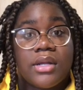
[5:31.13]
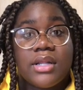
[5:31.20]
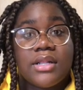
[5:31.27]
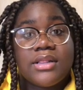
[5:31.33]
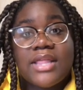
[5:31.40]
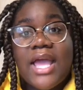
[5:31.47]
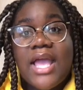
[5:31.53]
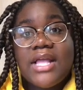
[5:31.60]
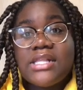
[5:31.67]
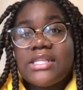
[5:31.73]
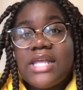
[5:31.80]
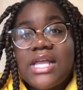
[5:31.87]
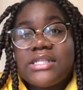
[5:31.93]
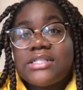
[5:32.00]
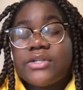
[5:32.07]

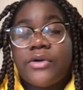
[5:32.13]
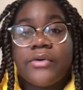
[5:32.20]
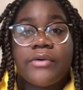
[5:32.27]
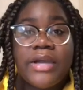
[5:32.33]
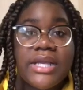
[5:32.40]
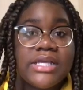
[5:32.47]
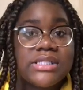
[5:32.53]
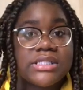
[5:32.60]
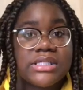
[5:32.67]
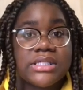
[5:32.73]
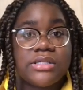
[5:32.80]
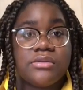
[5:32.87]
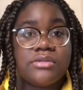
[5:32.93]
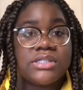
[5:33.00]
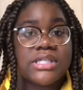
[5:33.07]
That's crazy.
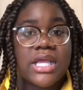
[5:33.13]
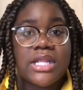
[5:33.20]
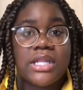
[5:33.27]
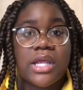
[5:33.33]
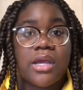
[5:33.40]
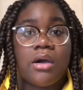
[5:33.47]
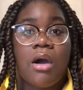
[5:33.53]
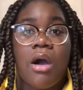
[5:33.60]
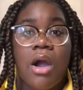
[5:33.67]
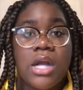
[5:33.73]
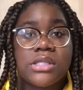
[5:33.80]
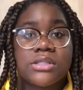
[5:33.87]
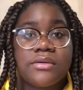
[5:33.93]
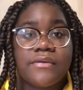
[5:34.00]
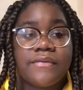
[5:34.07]
You setting their
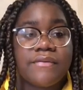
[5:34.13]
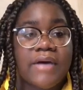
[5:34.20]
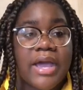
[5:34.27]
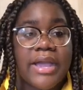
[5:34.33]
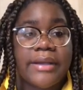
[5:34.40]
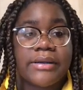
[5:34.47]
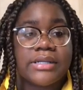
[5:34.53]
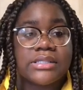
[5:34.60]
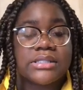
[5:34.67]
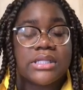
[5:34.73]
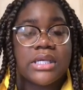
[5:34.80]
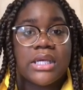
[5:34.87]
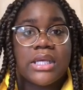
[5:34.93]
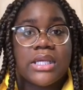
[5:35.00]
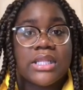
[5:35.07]
cars on fires.
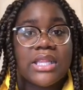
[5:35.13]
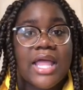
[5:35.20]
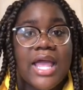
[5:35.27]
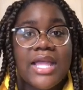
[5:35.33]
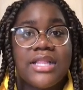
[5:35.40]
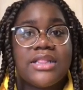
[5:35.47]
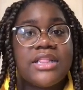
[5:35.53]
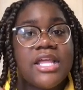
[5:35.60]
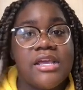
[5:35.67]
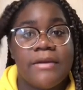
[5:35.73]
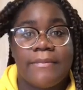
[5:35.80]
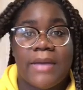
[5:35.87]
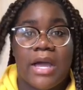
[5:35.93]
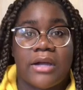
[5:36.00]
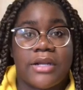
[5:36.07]
Like, think
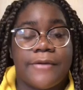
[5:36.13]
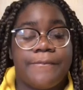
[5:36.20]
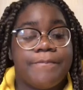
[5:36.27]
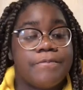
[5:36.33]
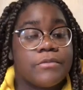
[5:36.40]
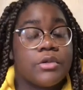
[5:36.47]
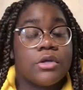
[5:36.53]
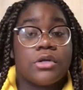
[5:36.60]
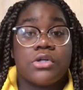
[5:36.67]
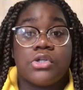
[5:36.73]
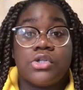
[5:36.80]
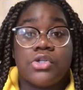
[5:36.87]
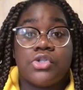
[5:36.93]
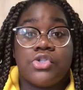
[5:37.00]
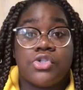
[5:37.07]
about it.
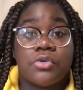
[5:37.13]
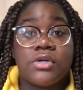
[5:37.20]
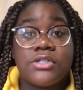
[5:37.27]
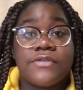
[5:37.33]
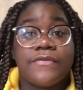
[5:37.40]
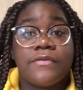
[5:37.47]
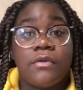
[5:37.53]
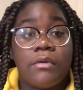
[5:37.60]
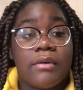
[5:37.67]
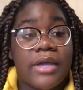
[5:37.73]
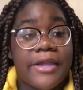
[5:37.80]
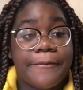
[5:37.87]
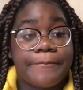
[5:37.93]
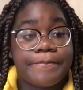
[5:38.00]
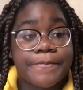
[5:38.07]
George
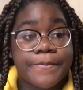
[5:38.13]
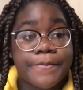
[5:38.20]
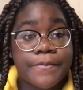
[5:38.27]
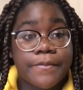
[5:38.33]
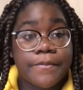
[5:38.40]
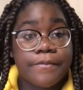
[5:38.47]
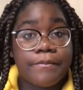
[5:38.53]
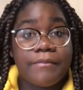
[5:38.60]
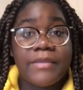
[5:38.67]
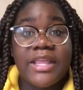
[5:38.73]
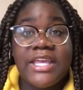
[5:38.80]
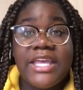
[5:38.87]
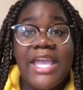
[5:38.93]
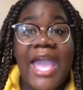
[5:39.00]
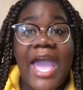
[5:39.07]
Floyd,
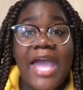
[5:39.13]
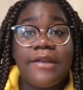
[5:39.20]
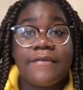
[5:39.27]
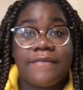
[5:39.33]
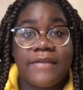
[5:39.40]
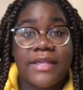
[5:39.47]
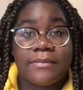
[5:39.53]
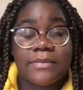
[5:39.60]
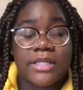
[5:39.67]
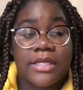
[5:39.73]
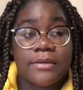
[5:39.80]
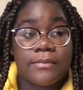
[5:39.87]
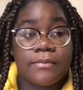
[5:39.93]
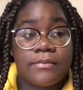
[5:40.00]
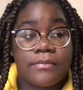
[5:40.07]
he had a family.
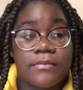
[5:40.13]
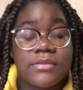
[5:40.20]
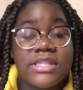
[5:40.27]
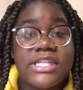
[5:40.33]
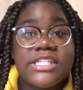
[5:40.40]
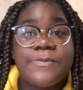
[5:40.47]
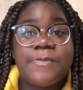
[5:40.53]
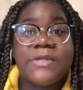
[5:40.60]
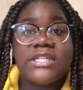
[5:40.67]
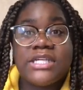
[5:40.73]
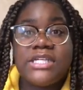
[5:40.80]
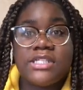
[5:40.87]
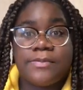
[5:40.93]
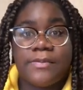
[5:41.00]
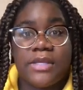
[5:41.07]
These
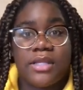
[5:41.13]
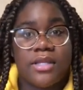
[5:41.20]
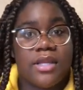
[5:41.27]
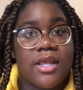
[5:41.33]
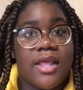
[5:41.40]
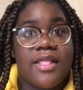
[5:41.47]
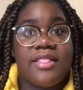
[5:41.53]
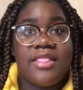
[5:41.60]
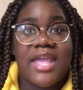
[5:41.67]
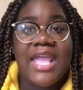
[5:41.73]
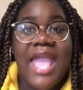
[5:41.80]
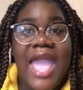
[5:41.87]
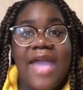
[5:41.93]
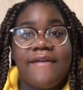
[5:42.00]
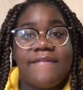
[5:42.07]
policemen, they
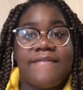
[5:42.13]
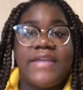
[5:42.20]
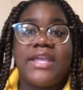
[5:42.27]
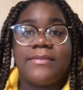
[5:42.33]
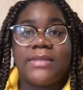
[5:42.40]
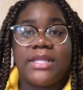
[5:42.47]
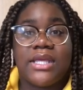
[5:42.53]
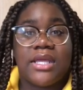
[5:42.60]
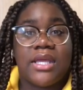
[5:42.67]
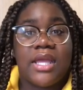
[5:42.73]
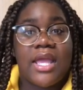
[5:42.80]
have family.